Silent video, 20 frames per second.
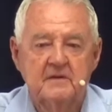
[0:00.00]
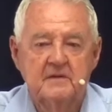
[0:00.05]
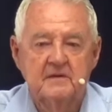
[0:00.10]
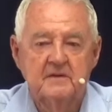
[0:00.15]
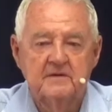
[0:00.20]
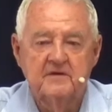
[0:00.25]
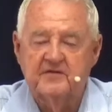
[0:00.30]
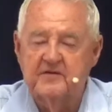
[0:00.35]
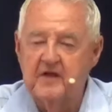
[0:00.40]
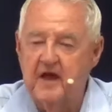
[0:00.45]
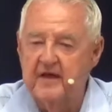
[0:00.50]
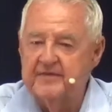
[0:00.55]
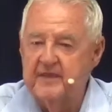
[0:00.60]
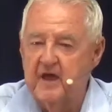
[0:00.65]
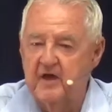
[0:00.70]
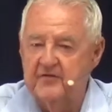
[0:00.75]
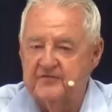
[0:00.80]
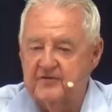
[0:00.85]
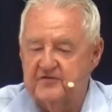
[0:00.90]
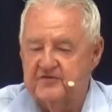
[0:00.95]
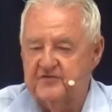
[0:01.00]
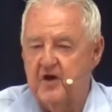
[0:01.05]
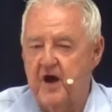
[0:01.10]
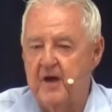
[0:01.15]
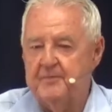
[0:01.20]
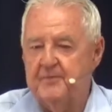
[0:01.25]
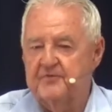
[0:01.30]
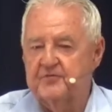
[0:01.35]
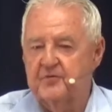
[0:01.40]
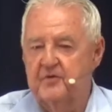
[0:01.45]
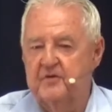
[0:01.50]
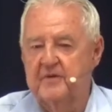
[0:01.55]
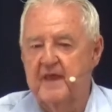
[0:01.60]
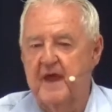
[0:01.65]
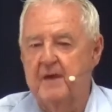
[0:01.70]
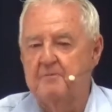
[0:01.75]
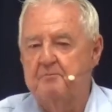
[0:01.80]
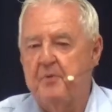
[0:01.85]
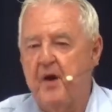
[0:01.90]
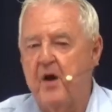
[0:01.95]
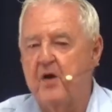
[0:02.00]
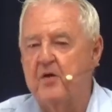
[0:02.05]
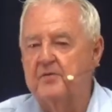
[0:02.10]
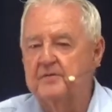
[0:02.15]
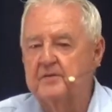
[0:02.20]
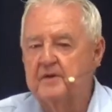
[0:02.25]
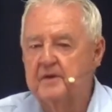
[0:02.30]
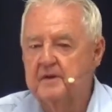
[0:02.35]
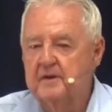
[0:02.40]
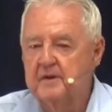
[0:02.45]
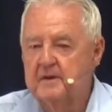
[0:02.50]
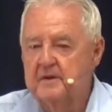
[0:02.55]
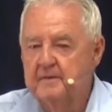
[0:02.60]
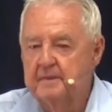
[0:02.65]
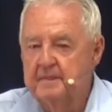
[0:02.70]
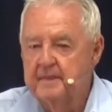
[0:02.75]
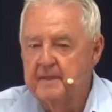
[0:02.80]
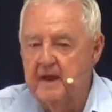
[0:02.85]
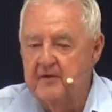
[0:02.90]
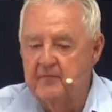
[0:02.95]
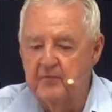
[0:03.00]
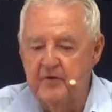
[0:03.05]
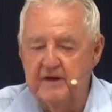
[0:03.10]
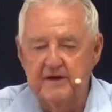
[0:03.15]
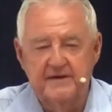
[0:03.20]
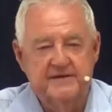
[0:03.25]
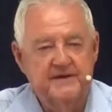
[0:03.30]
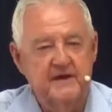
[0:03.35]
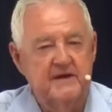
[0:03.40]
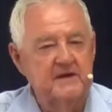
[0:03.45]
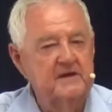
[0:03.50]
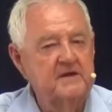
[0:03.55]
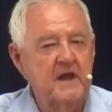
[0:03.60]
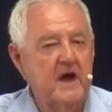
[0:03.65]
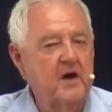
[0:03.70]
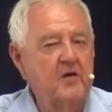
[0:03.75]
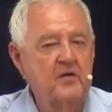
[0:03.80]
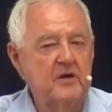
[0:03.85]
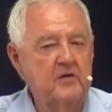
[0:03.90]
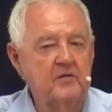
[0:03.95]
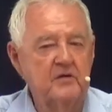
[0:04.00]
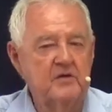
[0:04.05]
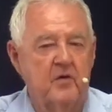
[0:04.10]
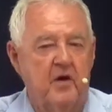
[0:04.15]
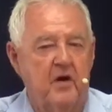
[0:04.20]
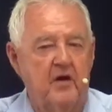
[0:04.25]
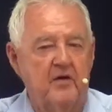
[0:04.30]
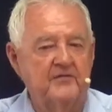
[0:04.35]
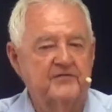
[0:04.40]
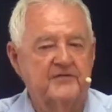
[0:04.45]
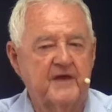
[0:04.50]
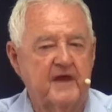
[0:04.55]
Just like those disciples were in that boat, they really didn't know who He was.